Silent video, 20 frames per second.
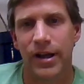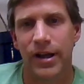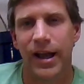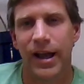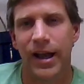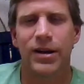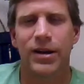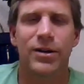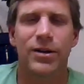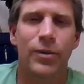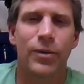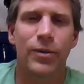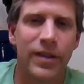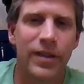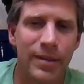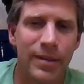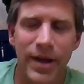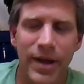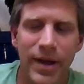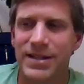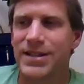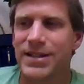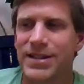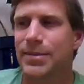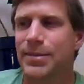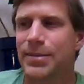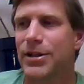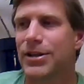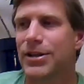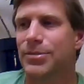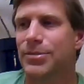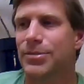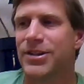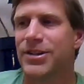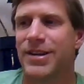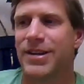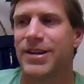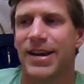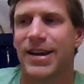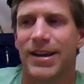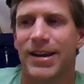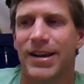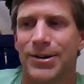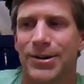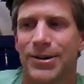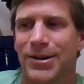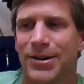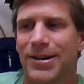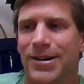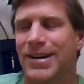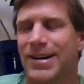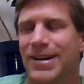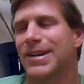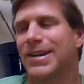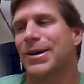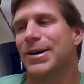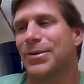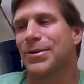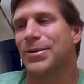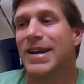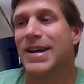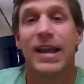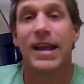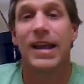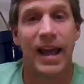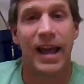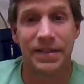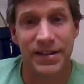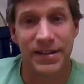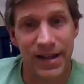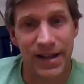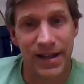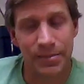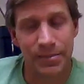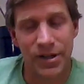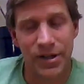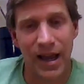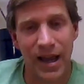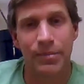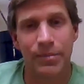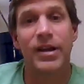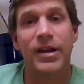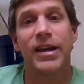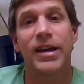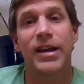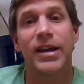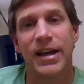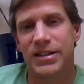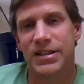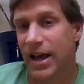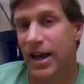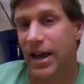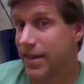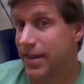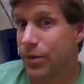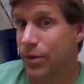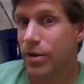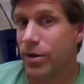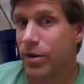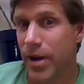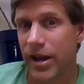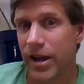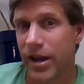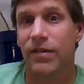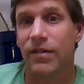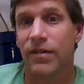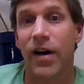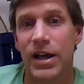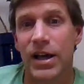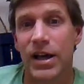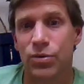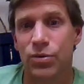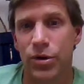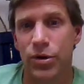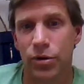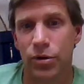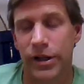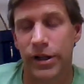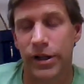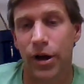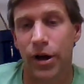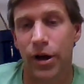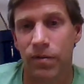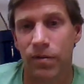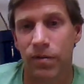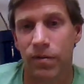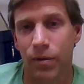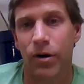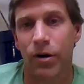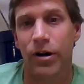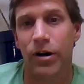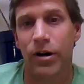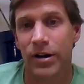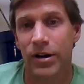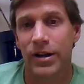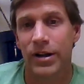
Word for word: And while that may seem a little mundane, or you know, at the same time, it's I think what many of us would really hope for